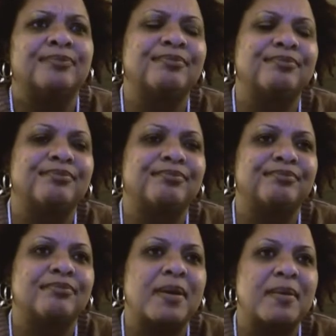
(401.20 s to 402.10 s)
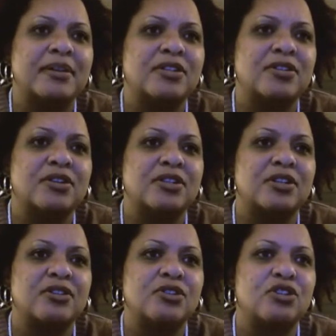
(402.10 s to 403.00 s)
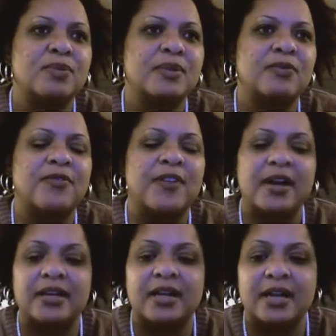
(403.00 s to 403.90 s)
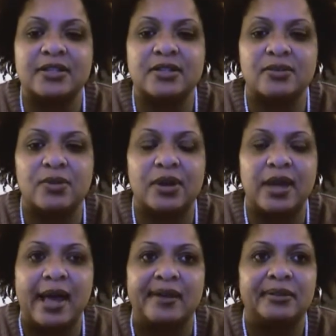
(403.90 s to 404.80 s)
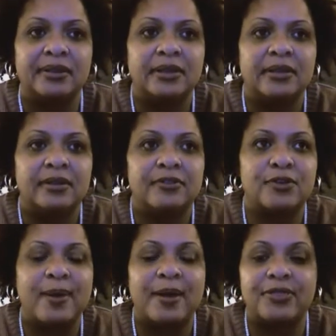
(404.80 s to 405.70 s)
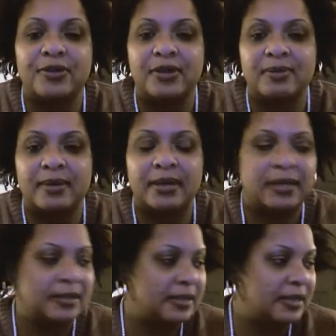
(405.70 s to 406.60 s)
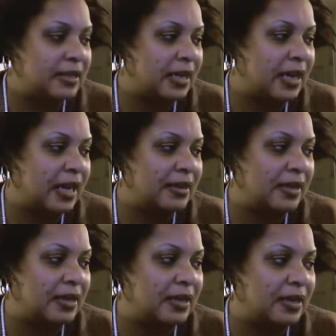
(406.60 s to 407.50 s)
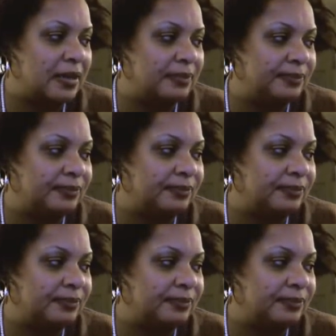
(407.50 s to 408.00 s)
hmm, maybe I search YouTube and find a nice little workout for about 30 minutes. And then um,